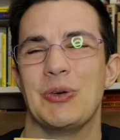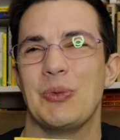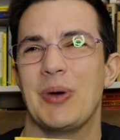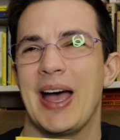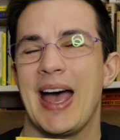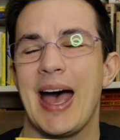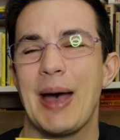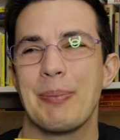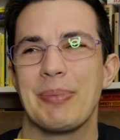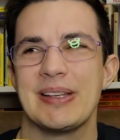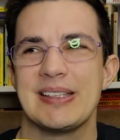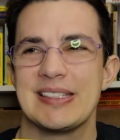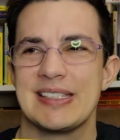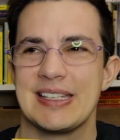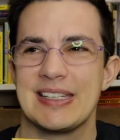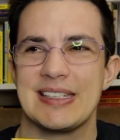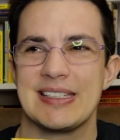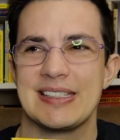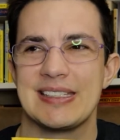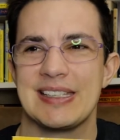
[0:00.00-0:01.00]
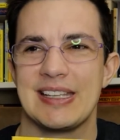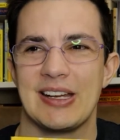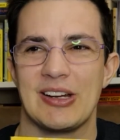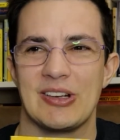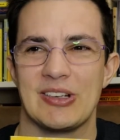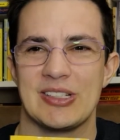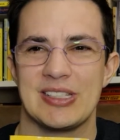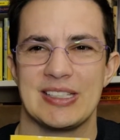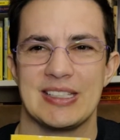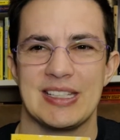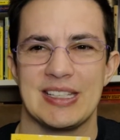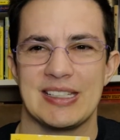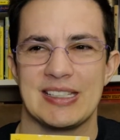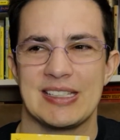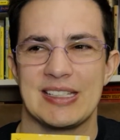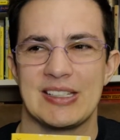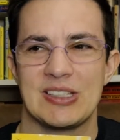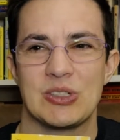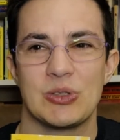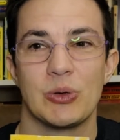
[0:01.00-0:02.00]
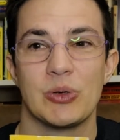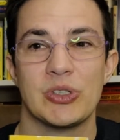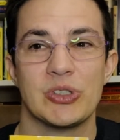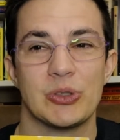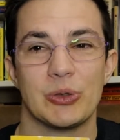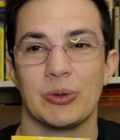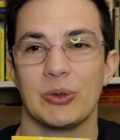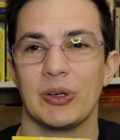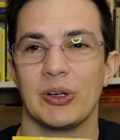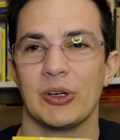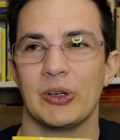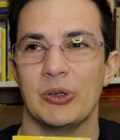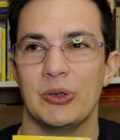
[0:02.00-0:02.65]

what happens is there's this sorcerer